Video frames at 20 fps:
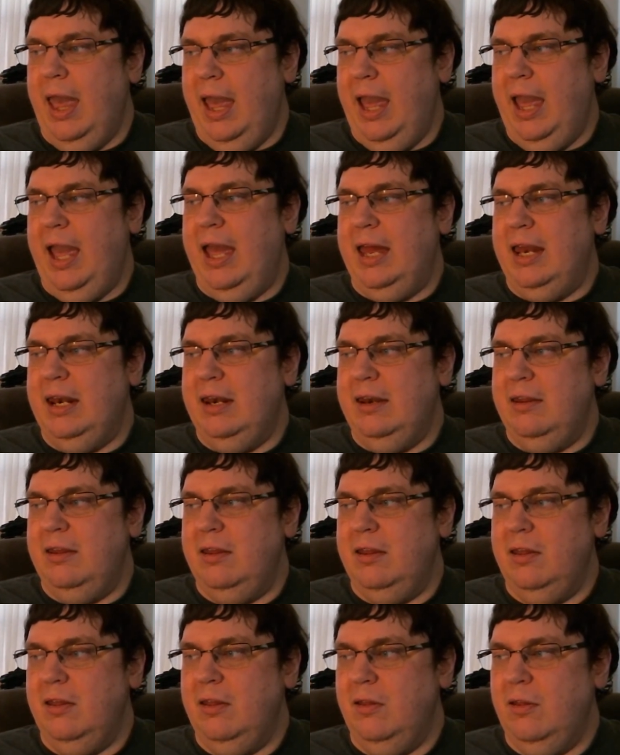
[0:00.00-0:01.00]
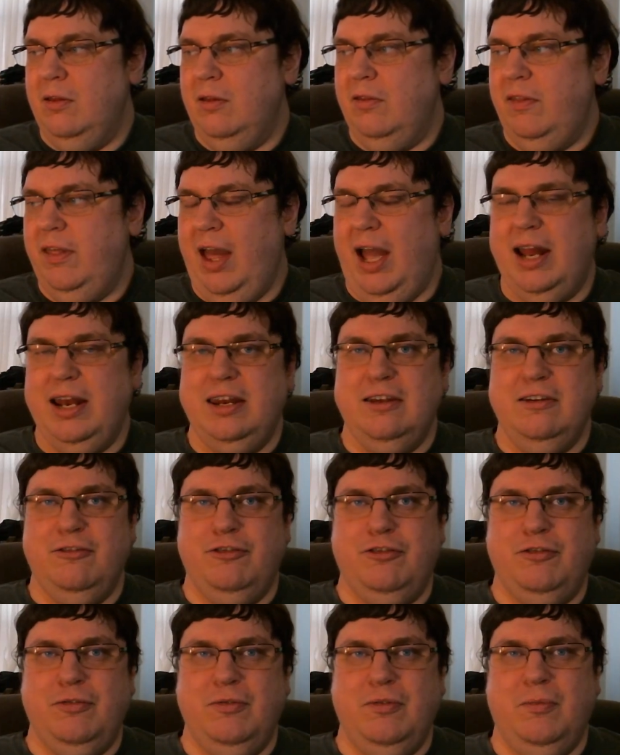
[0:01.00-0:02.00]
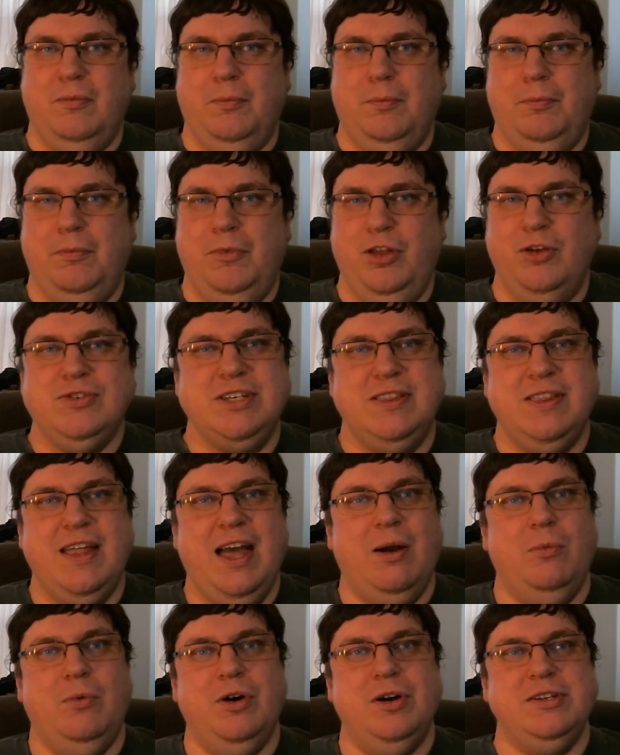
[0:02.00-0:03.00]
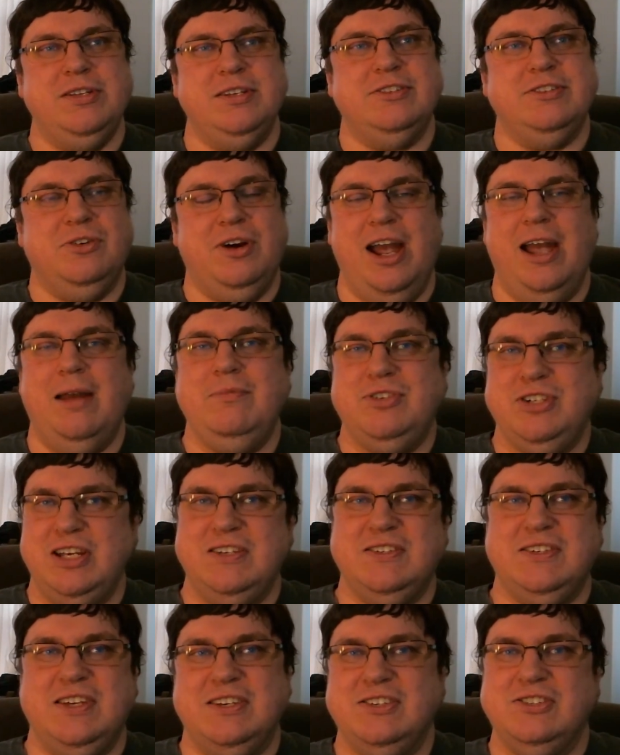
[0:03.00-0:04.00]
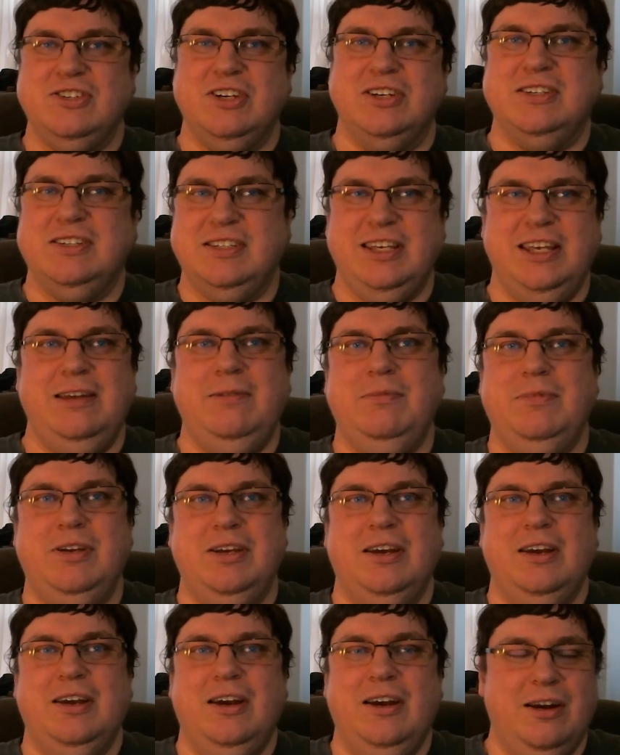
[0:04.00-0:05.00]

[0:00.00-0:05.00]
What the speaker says: And the idea of using that word to describe Jesus just seemed